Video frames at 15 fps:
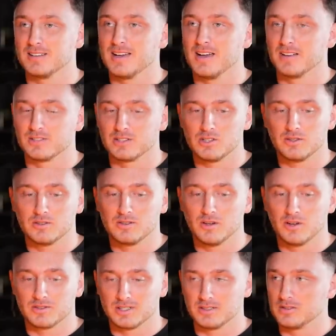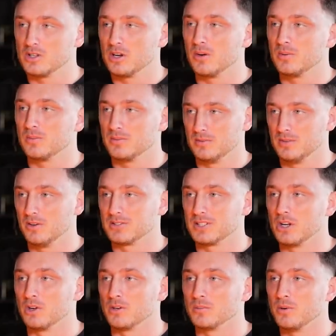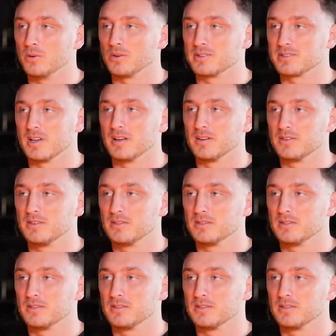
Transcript: yeah, do, obviously, do you know obviously Logan Paul and stuff?